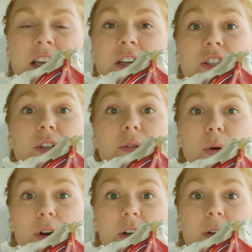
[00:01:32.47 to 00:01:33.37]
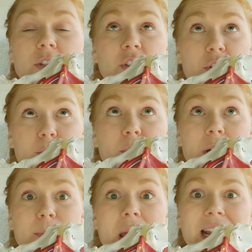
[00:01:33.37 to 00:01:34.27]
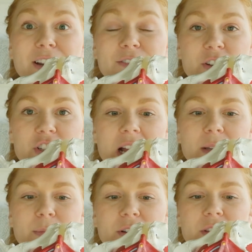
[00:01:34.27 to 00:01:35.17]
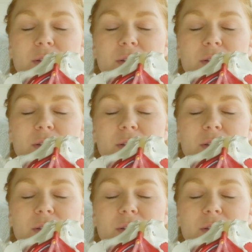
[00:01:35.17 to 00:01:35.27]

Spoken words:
So in order to prepare for childbirth,